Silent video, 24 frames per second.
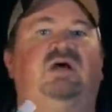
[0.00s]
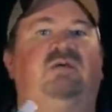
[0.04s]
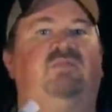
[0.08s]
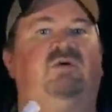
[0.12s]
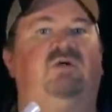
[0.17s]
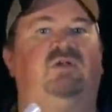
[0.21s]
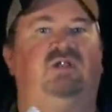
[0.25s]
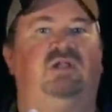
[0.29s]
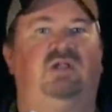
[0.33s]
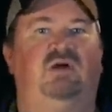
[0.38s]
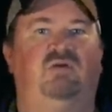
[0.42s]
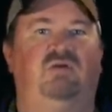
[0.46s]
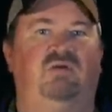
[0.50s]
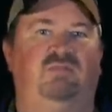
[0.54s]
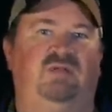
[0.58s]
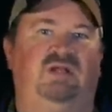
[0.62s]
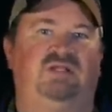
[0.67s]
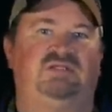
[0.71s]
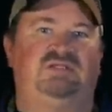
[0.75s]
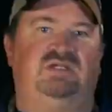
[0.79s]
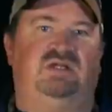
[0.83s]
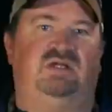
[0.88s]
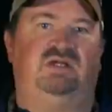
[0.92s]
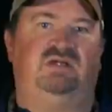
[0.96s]
I'm going to lower my
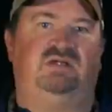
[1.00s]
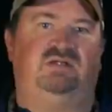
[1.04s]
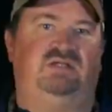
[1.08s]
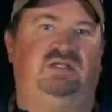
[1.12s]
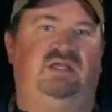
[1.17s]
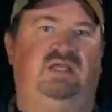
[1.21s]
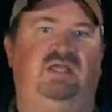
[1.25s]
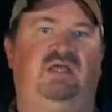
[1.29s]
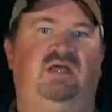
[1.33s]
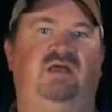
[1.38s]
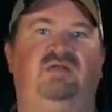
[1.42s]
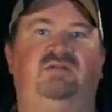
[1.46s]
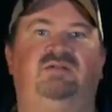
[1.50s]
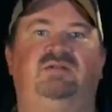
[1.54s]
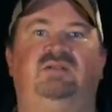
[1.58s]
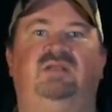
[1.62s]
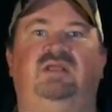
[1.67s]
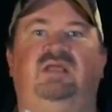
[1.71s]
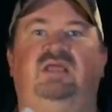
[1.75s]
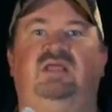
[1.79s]
tongue down